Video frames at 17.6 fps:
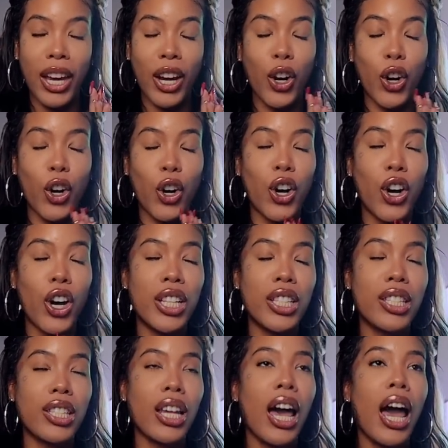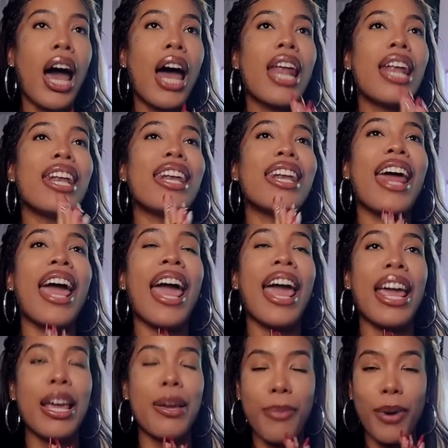In God's
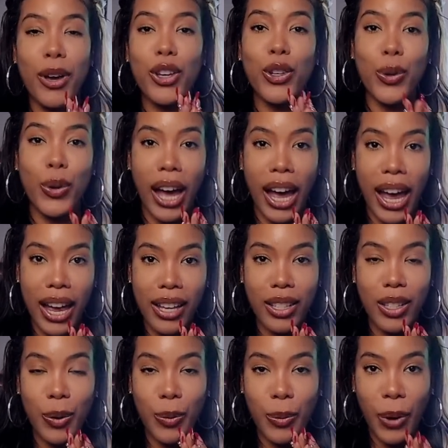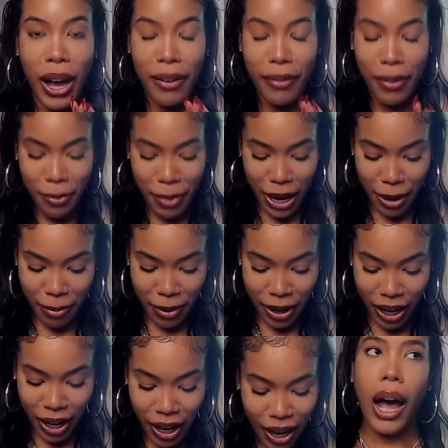name, you guys will have a
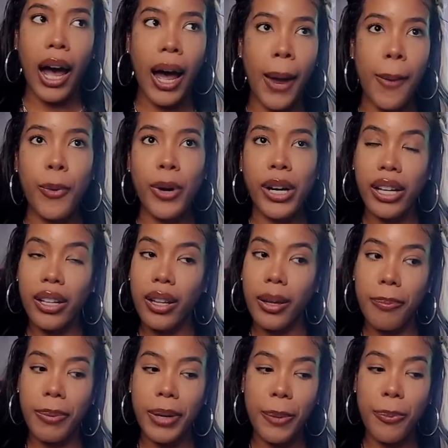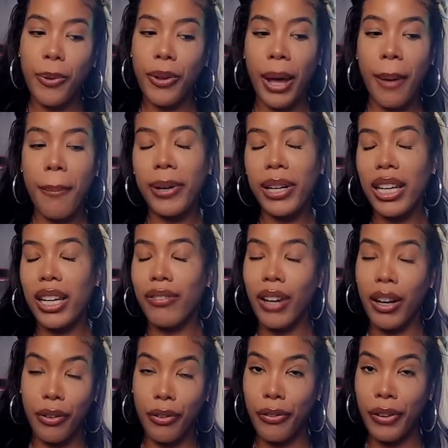baby. I'm one of them people that believe
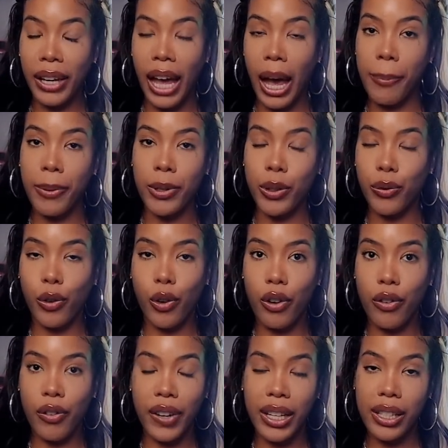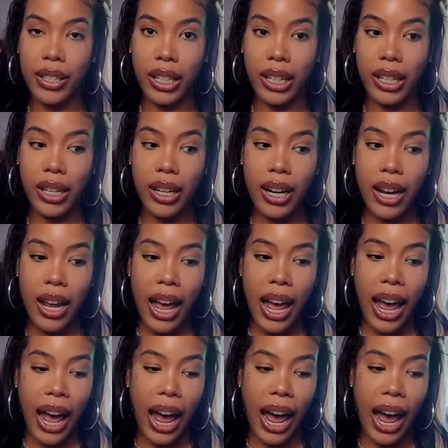everything happens for a reason,
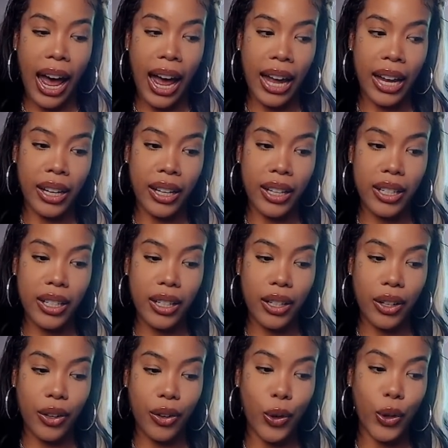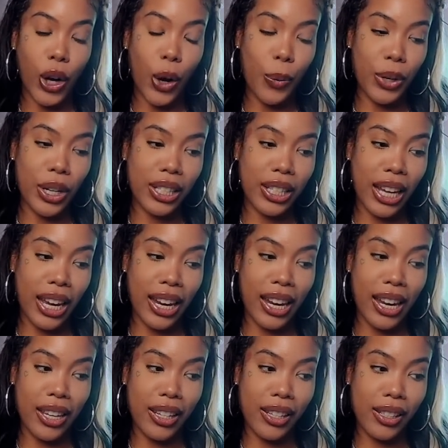and all I want to
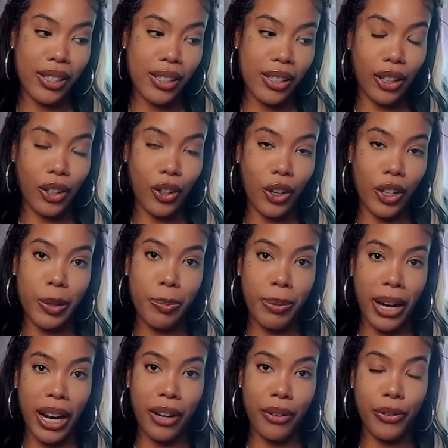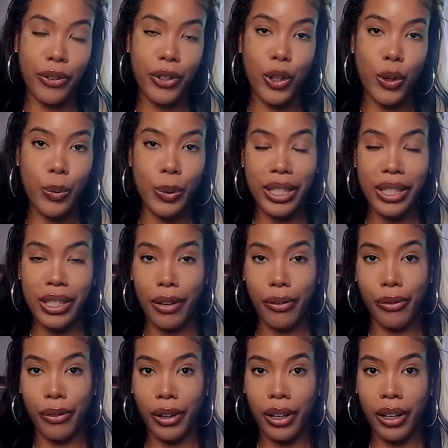say is God's plan for you was
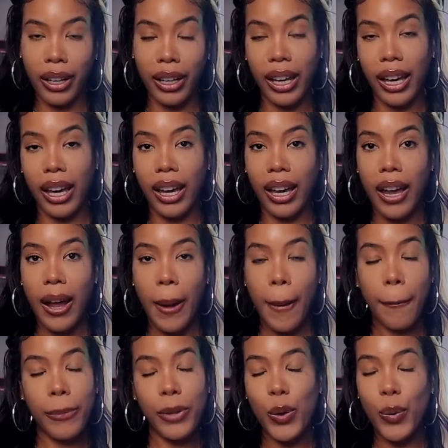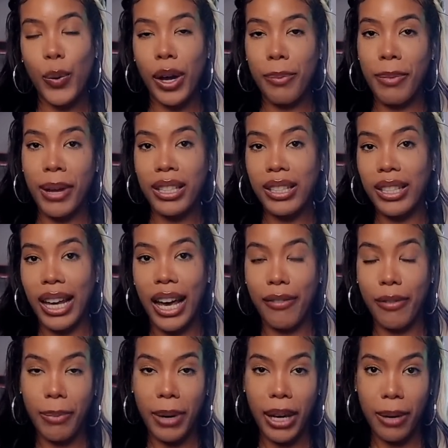different, okay? You weren't meant to
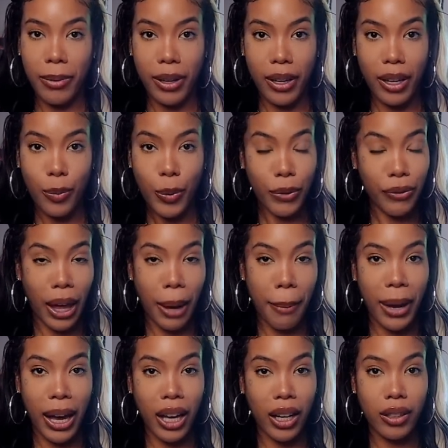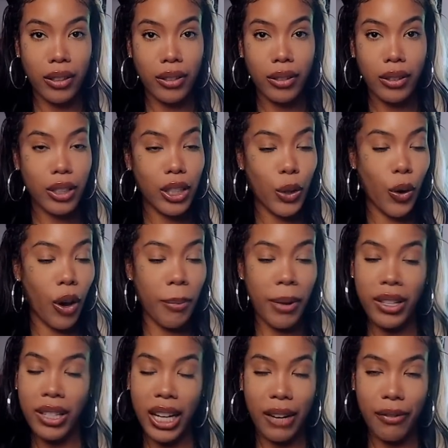have a baby with that man. You weren't
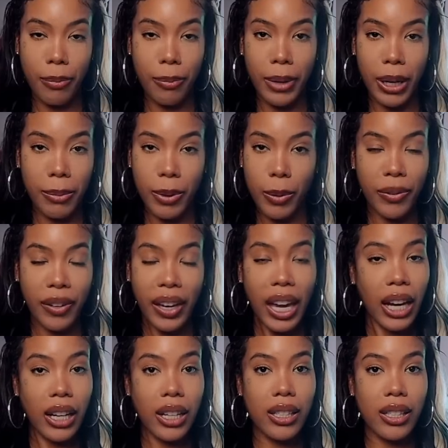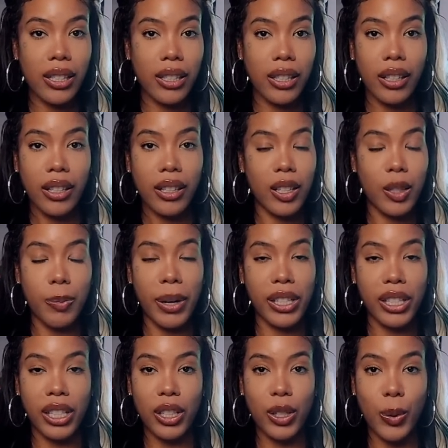meant to have a baby with X,
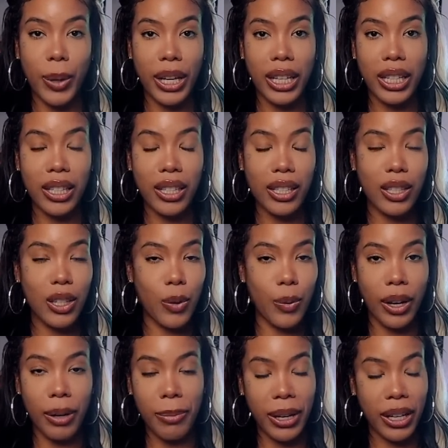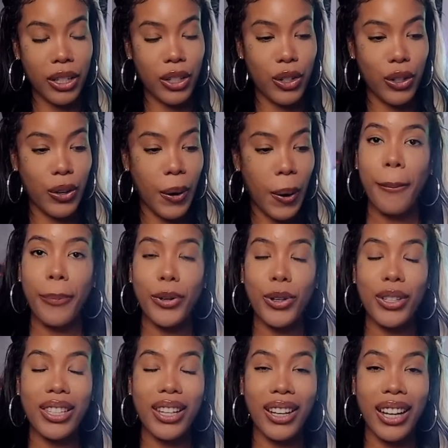especially twins. You weren't meant to. But
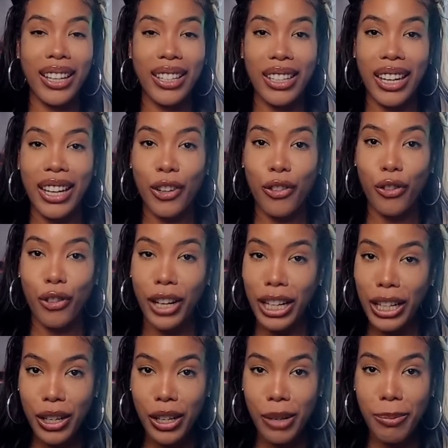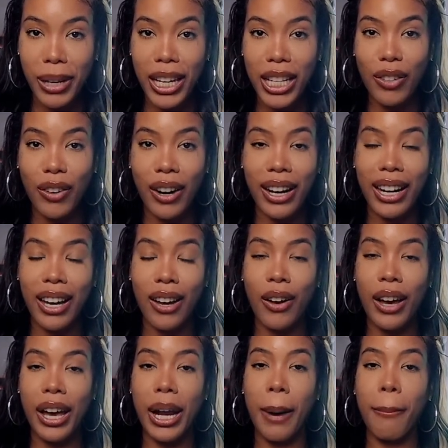you sound like you're in a really good place right
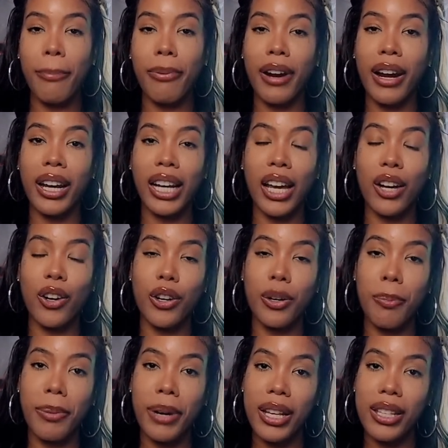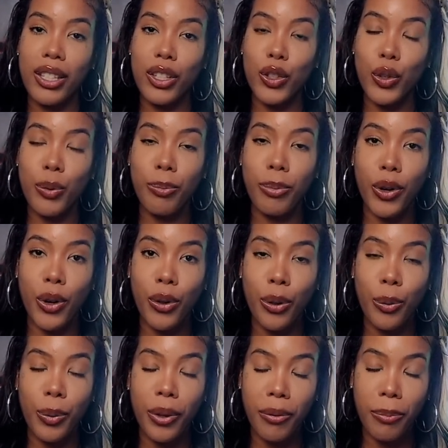now, and I'm praying that God blesses you
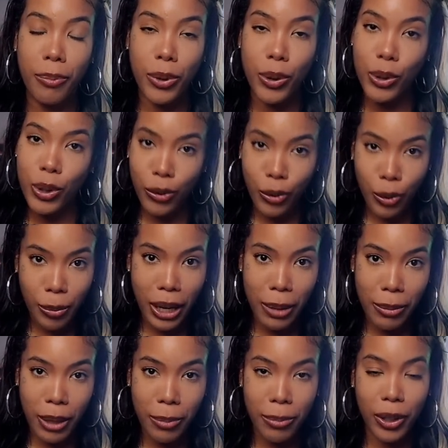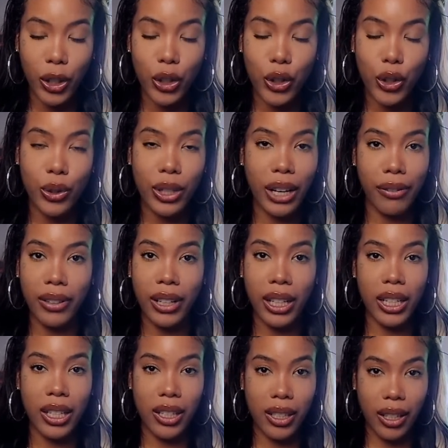both with a beautiful baby because you
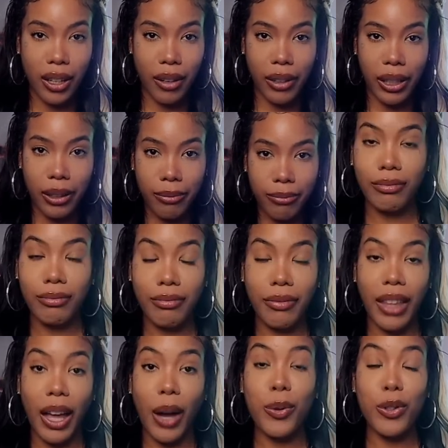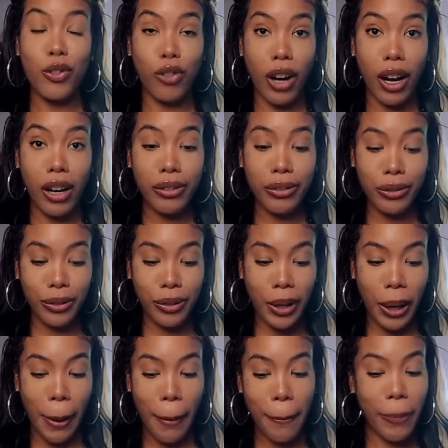definitely deserve it. That was
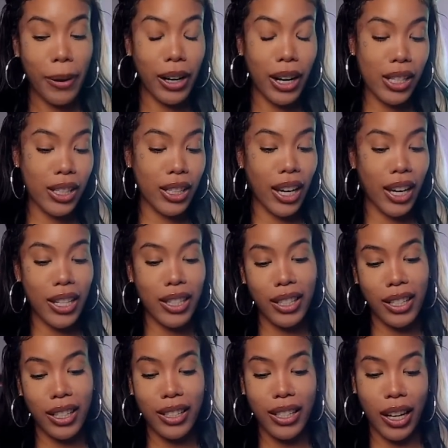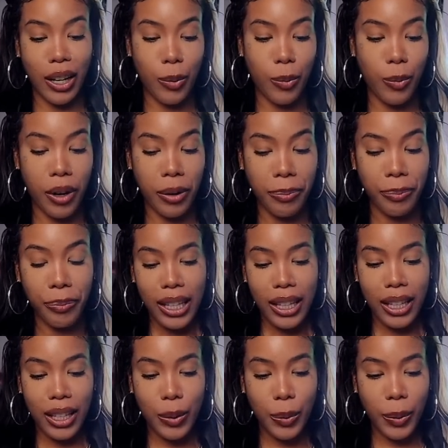rough, but let's get into the second one.
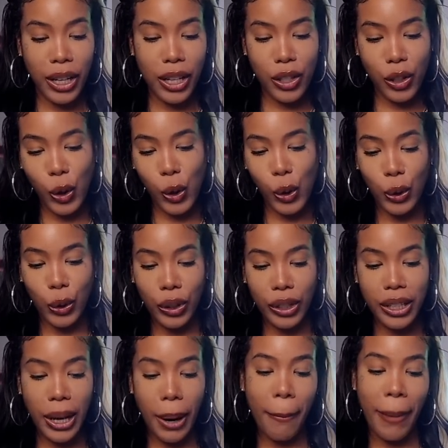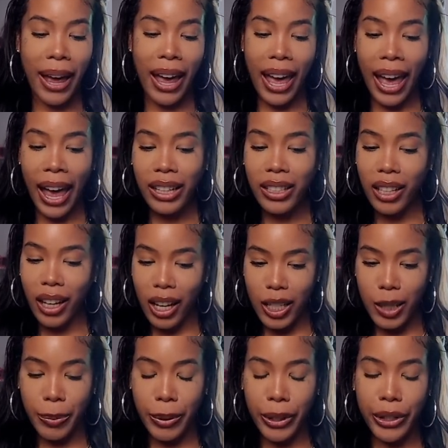This one is called My
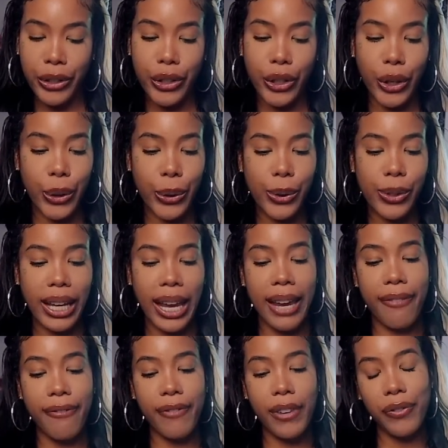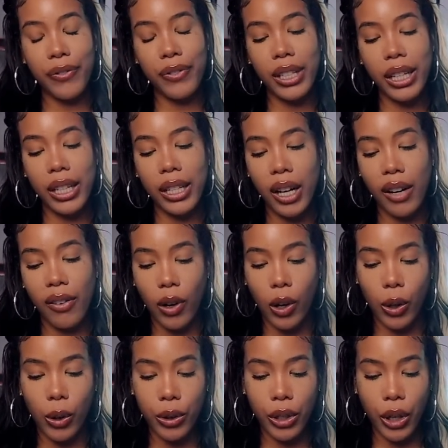Ex-Husband Chose a
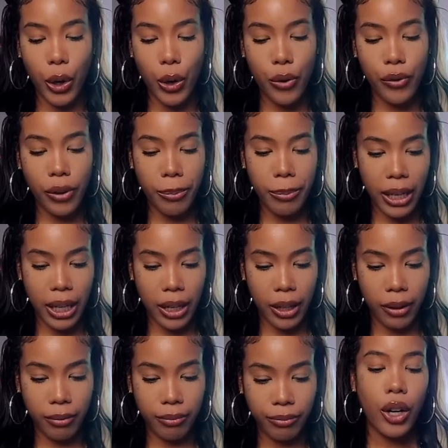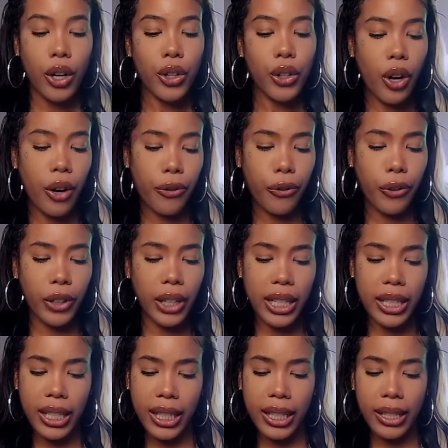15-year-old Over Me. Not
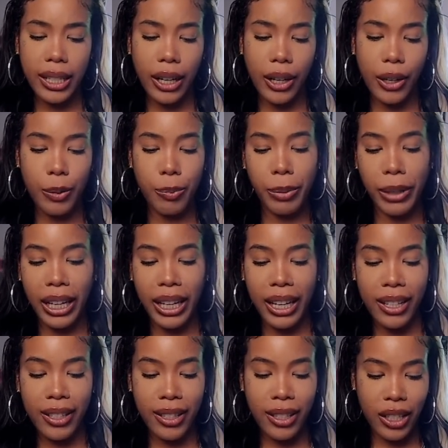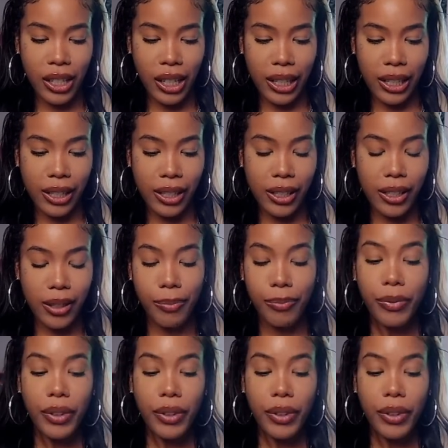fully detailed, but here's the gist.